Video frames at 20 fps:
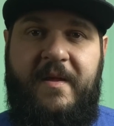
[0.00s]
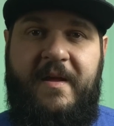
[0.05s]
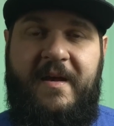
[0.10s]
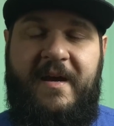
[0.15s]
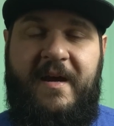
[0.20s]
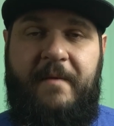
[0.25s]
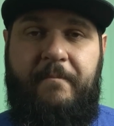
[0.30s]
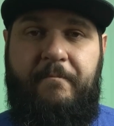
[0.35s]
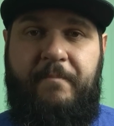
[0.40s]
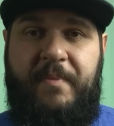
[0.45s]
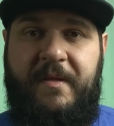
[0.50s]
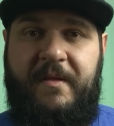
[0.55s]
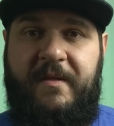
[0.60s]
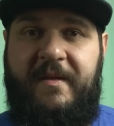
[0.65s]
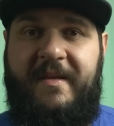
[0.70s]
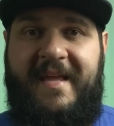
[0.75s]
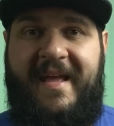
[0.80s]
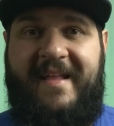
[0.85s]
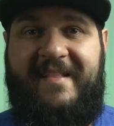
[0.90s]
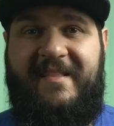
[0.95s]

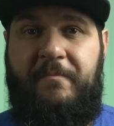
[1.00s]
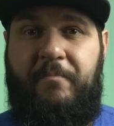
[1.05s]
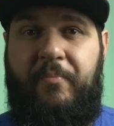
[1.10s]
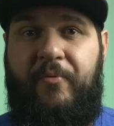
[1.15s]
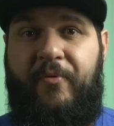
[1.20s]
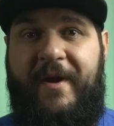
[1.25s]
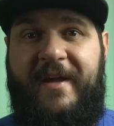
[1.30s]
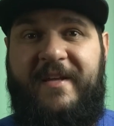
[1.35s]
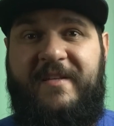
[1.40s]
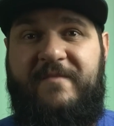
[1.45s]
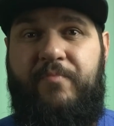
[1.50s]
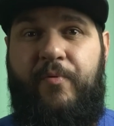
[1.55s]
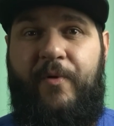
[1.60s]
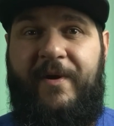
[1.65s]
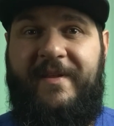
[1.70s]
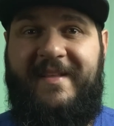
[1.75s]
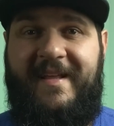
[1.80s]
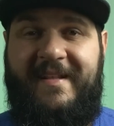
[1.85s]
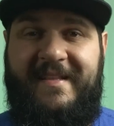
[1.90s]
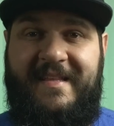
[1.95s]
ability at the price
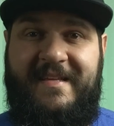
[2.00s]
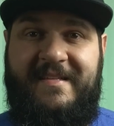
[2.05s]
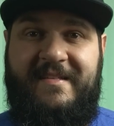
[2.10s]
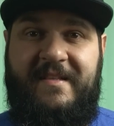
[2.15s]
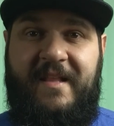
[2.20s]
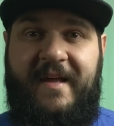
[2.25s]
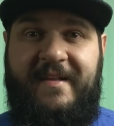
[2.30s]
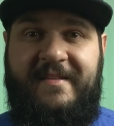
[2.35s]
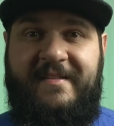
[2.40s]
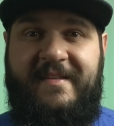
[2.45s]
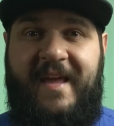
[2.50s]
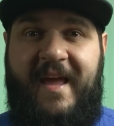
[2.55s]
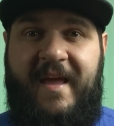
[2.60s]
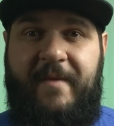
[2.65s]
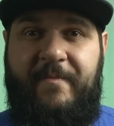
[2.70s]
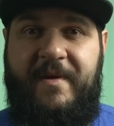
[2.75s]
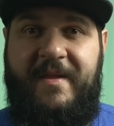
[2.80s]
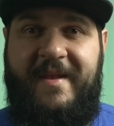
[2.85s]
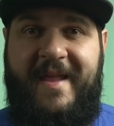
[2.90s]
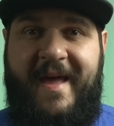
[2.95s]
point that these lights
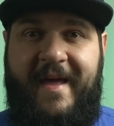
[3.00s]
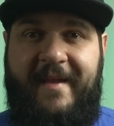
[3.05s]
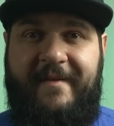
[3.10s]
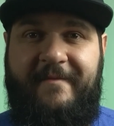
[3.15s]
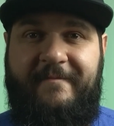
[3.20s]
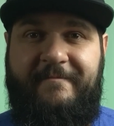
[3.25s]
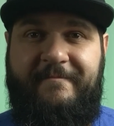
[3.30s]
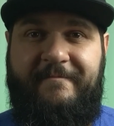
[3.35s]
came in at.